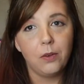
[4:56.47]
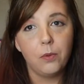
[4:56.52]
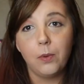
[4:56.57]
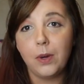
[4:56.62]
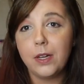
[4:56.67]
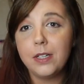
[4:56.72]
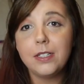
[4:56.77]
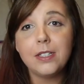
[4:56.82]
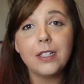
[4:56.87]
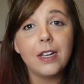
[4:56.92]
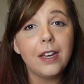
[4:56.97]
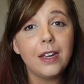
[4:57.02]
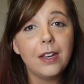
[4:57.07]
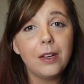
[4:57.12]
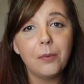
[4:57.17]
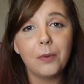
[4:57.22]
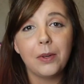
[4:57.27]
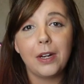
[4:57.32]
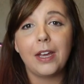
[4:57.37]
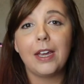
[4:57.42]

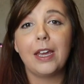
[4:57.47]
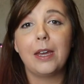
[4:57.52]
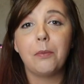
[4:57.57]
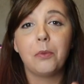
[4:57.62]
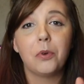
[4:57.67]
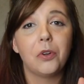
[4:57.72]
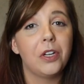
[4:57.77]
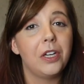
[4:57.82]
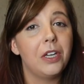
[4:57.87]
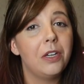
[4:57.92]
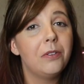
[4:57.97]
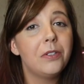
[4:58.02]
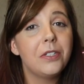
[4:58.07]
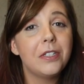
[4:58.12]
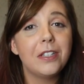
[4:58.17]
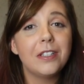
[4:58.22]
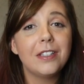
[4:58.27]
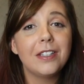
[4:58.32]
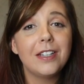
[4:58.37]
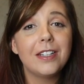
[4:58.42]
when I get more used
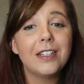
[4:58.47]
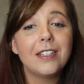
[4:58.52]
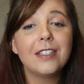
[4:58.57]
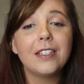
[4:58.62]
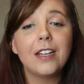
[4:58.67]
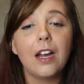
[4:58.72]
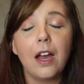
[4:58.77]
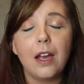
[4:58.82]
to this,